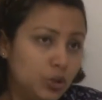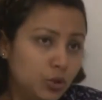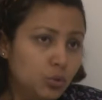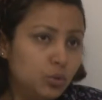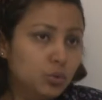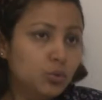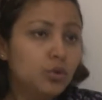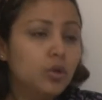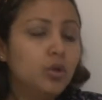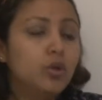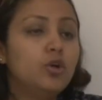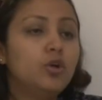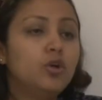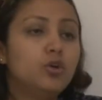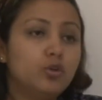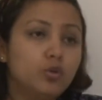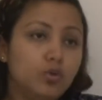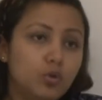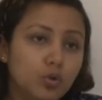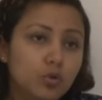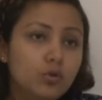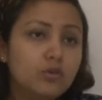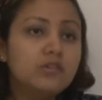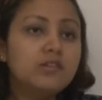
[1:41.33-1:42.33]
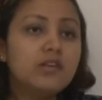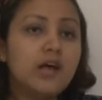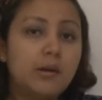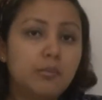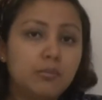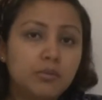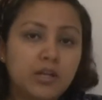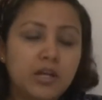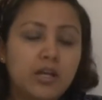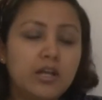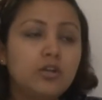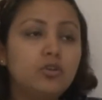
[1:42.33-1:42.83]
you do
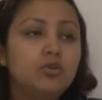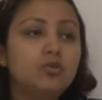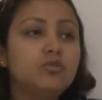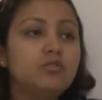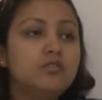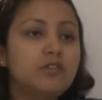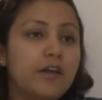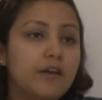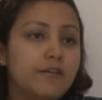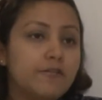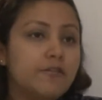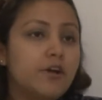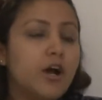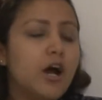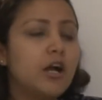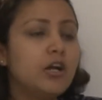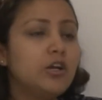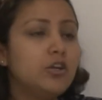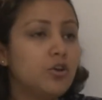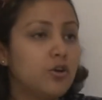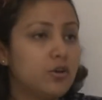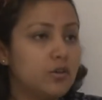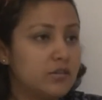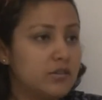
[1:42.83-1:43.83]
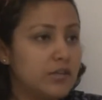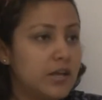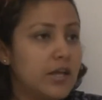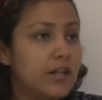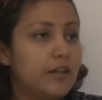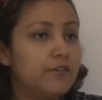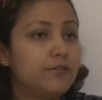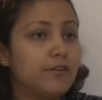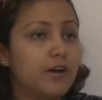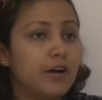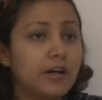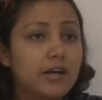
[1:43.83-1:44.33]
something to safeguard
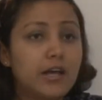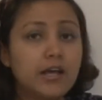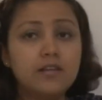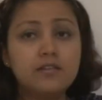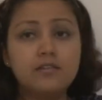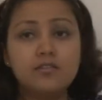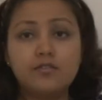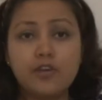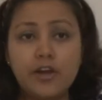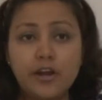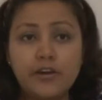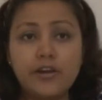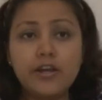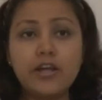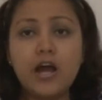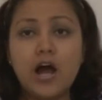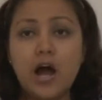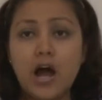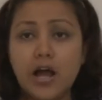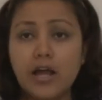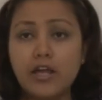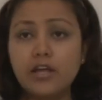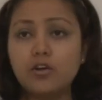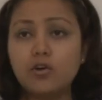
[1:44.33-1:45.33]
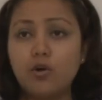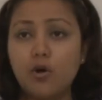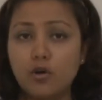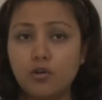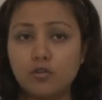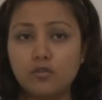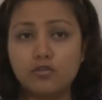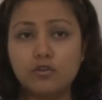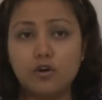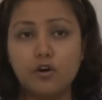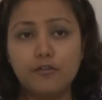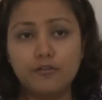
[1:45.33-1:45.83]
yourself against very high
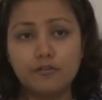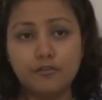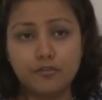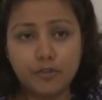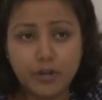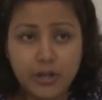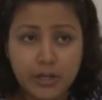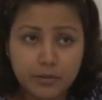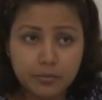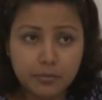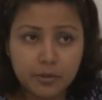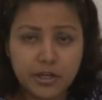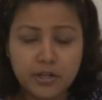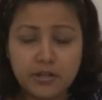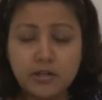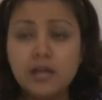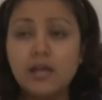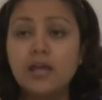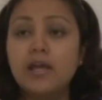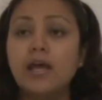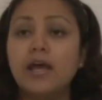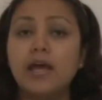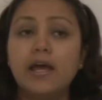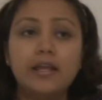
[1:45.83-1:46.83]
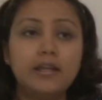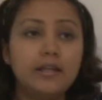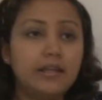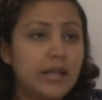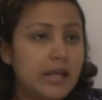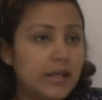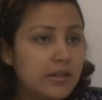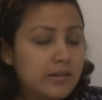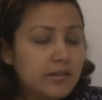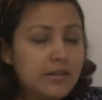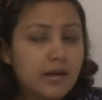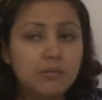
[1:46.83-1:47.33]
cost of treatment and
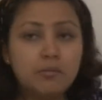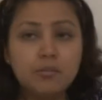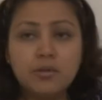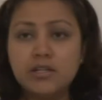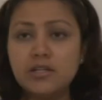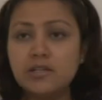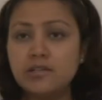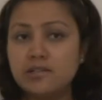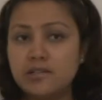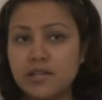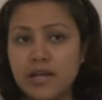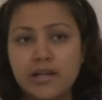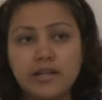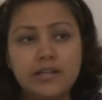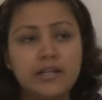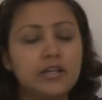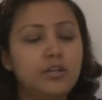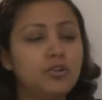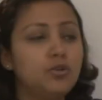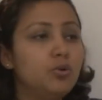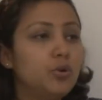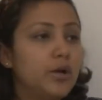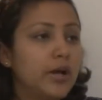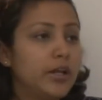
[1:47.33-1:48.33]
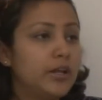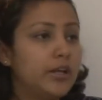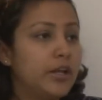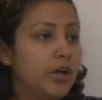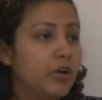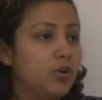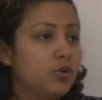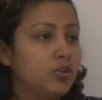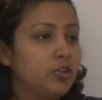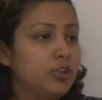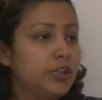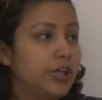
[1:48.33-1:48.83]
then somebody said that you can
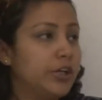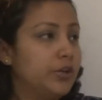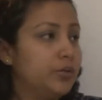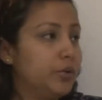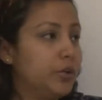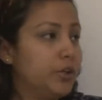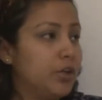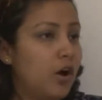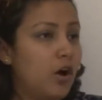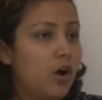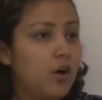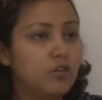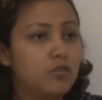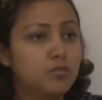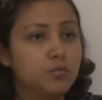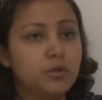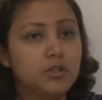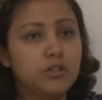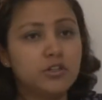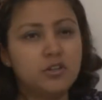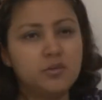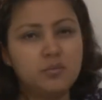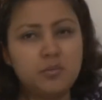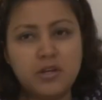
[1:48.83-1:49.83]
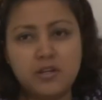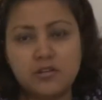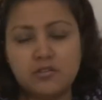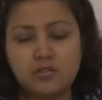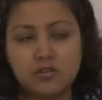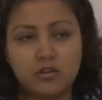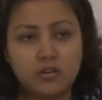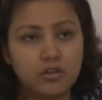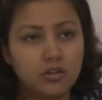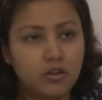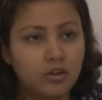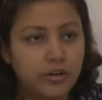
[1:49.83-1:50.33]
negotiate with the hospital based
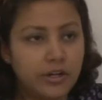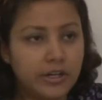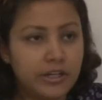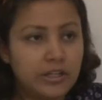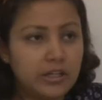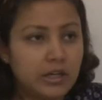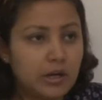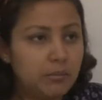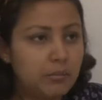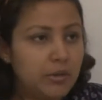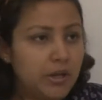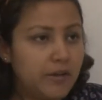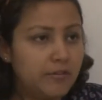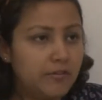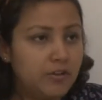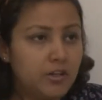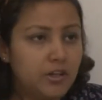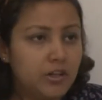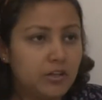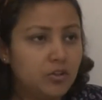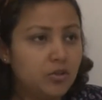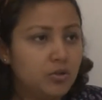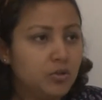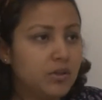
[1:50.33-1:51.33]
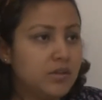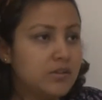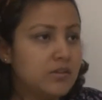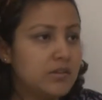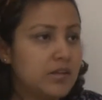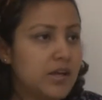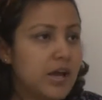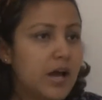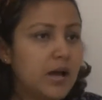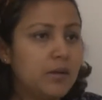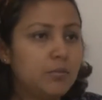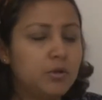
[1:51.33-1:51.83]
on your income level and you can
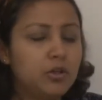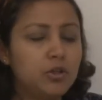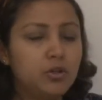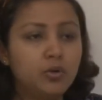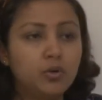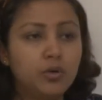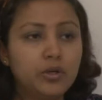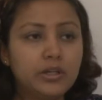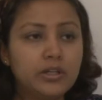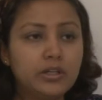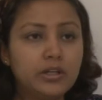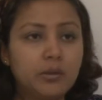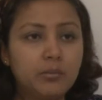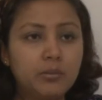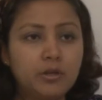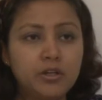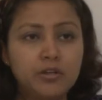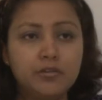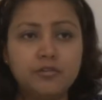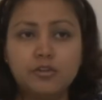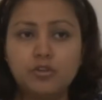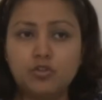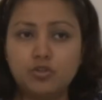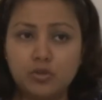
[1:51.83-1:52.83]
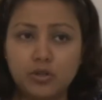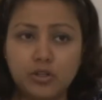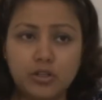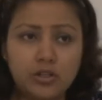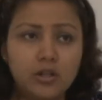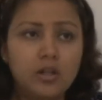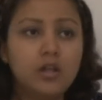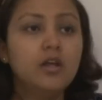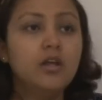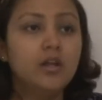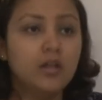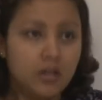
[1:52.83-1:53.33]
say I'm a low income individual.
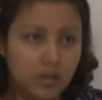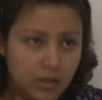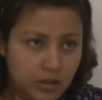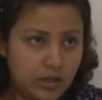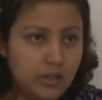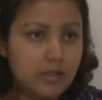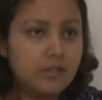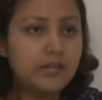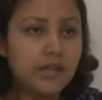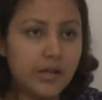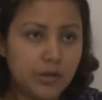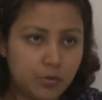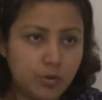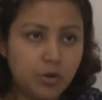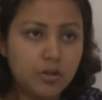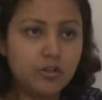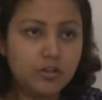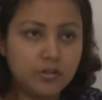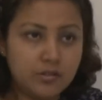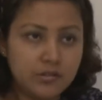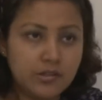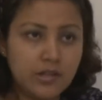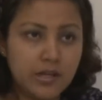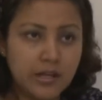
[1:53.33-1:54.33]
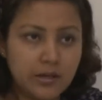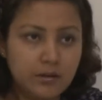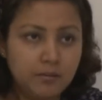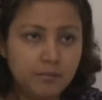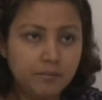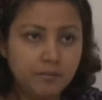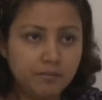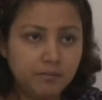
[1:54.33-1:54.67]
Is that what you're saying?